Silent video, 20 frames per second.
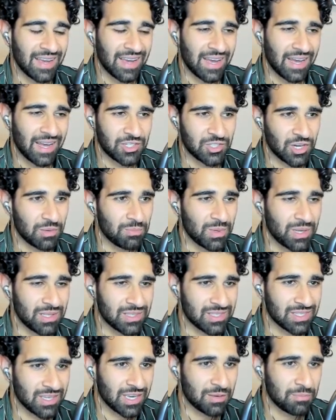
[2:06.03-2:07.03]

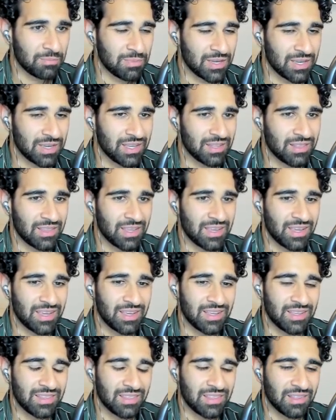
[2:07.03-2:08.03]
Jagmeet Singh, being the